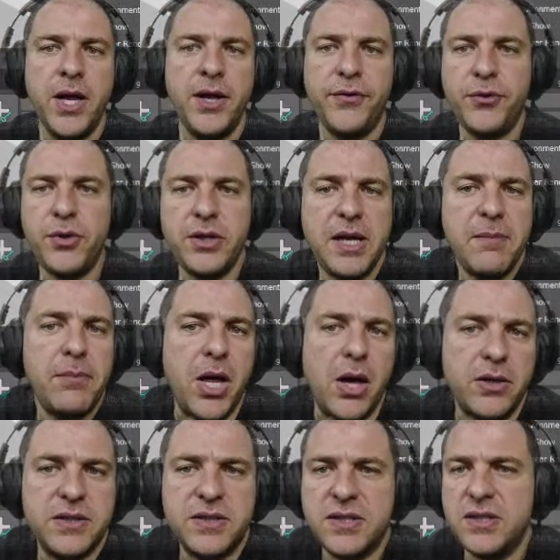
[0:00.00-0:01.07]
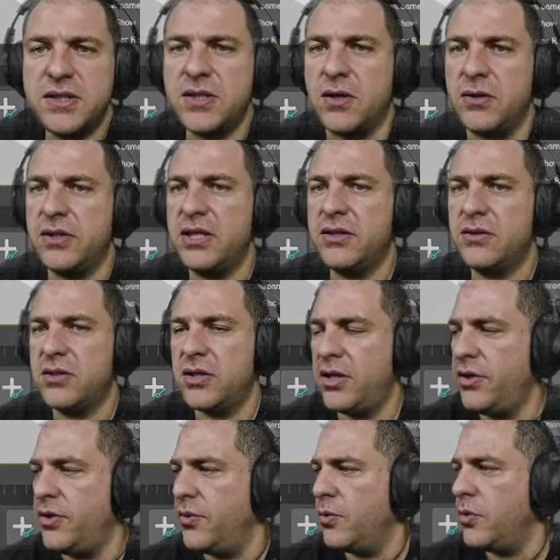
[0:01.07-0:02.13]
3D blocks so that
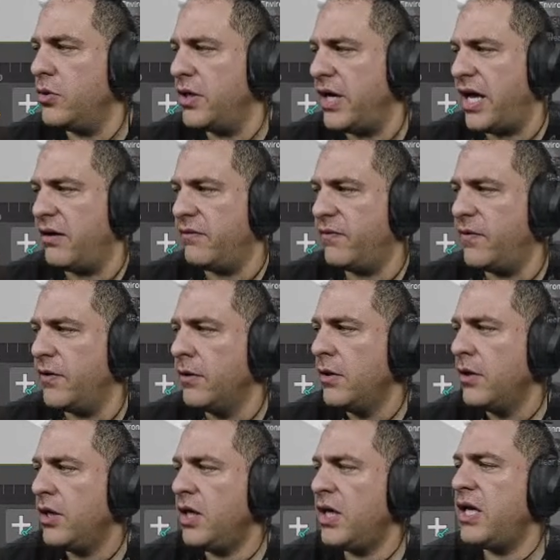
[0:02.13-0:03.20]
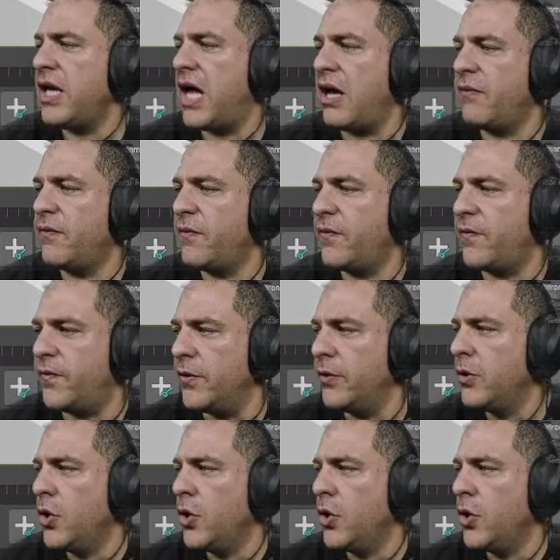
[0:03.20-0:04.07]
you have enough